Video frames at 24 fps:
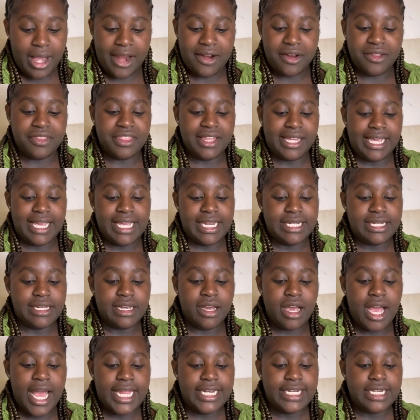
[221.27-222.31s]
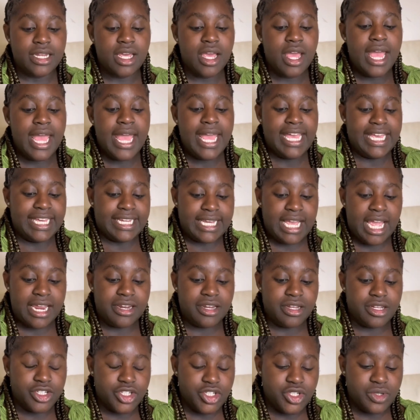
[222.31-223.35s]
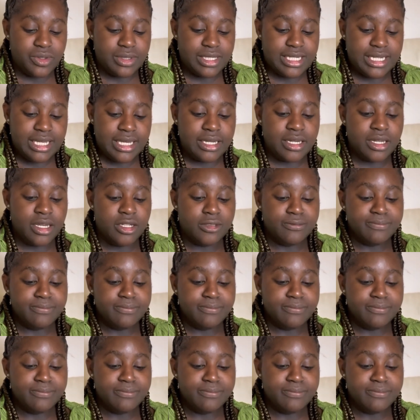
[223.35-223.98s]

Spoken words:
I don't think India and Ikenna are suited.